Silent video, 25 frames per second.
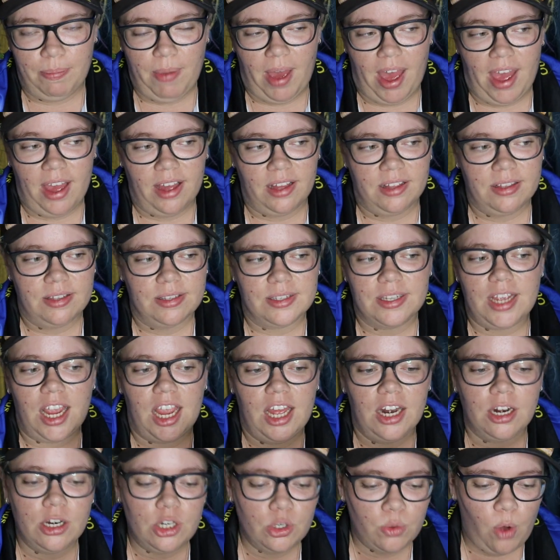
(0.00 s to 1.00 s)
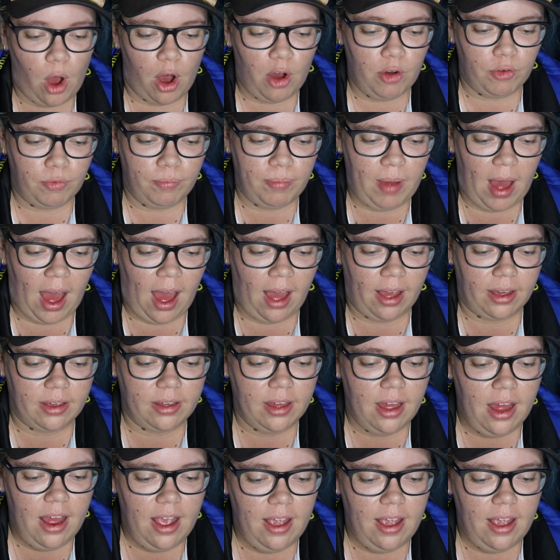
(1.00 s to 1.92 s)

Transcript: pens in a 12-pack.